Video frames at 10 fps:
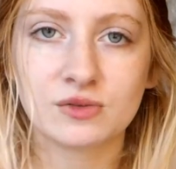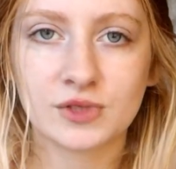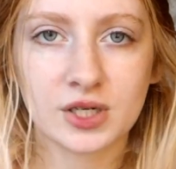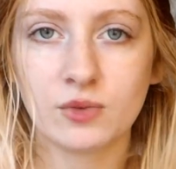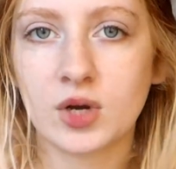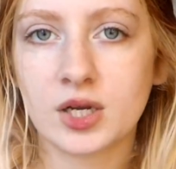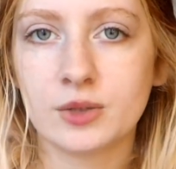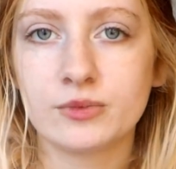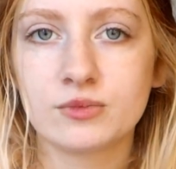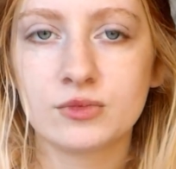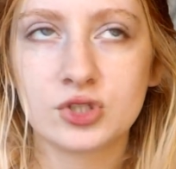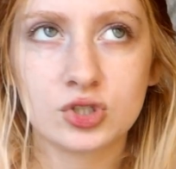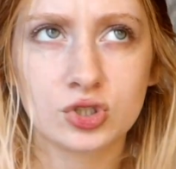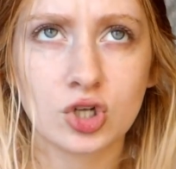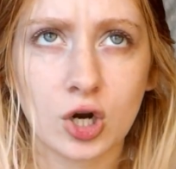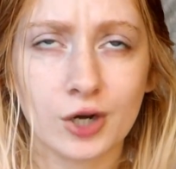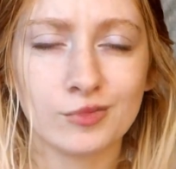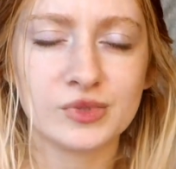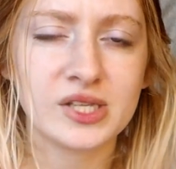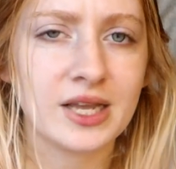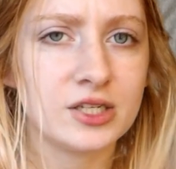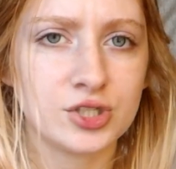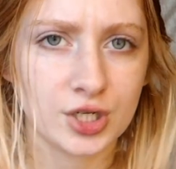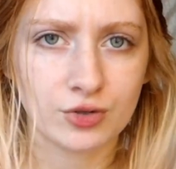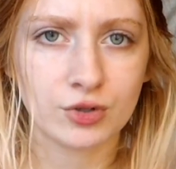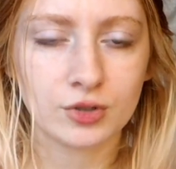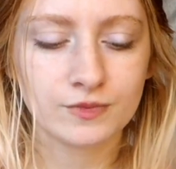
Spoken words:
fairy wand charms in general.